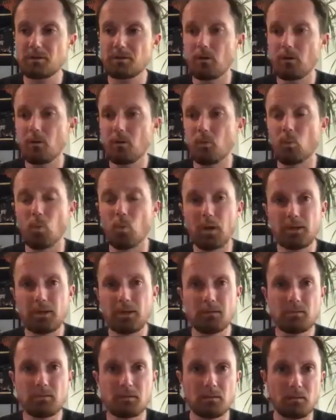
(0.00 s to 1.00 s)
When
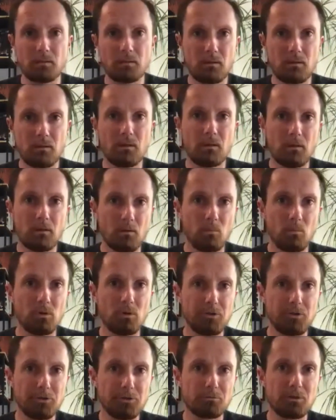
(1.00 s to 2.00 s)
will
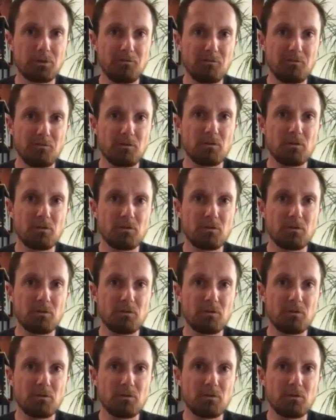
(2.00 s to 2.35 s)
you refund?